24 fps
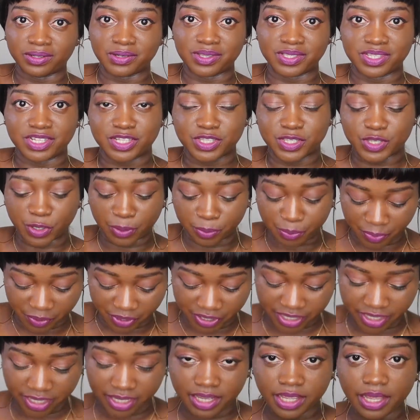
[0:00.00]
because it's so
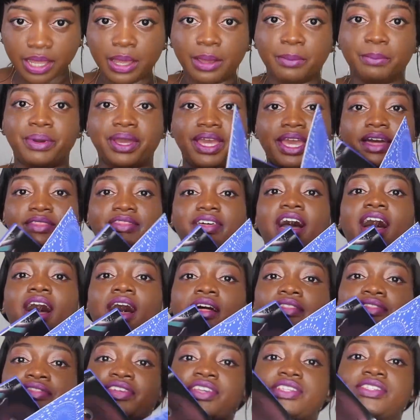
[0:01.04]
pretty. But
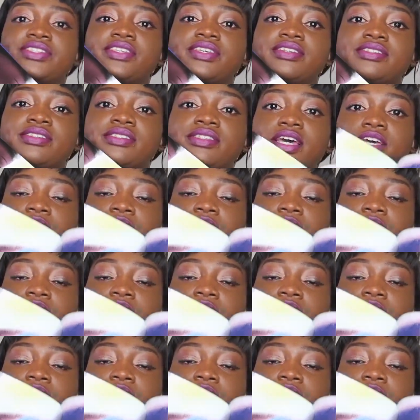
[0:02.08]
yeah, this is